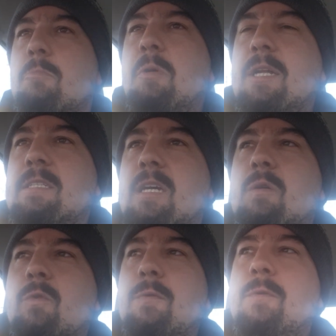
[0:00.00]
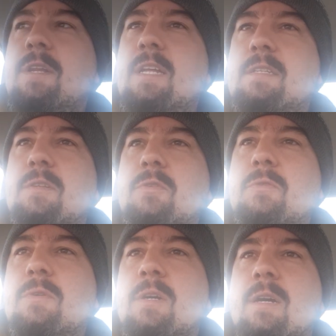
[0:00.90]
But we need
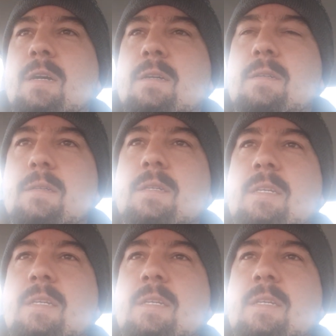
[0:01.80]
to